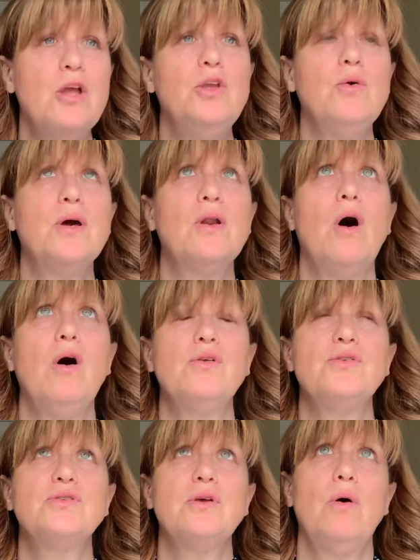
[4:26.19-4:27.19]
You could
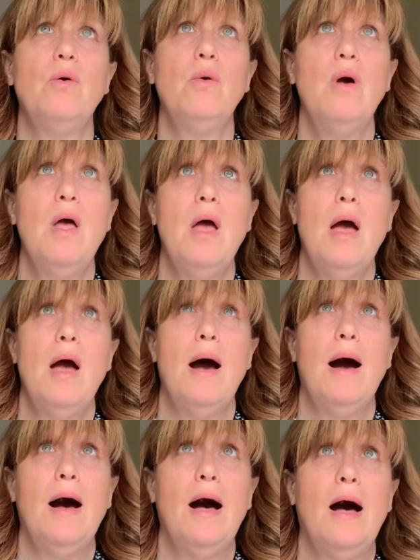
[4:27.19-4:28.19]
also
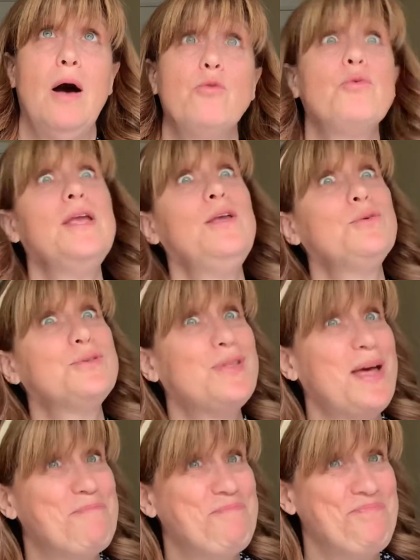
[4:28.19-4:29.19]
reuse them.